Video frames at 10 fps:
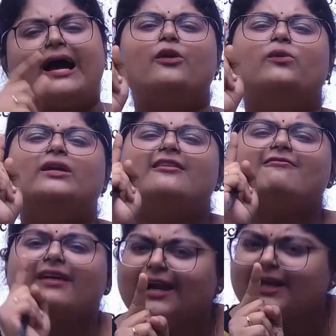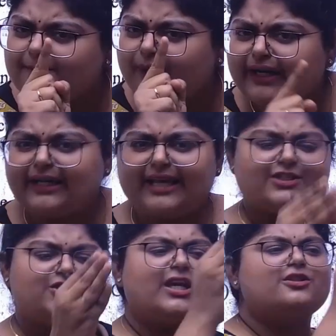only one point has
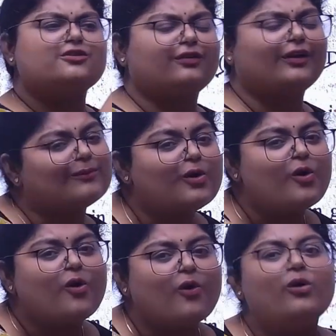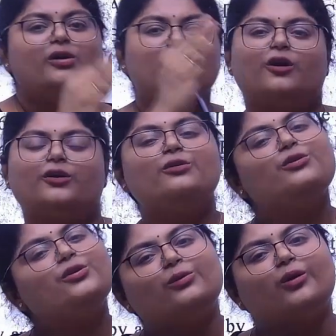changed from old law to
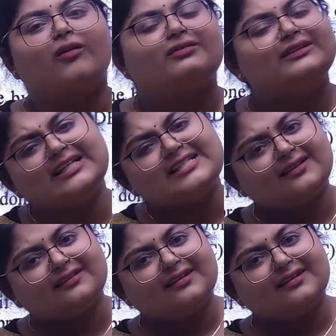new law. That's it.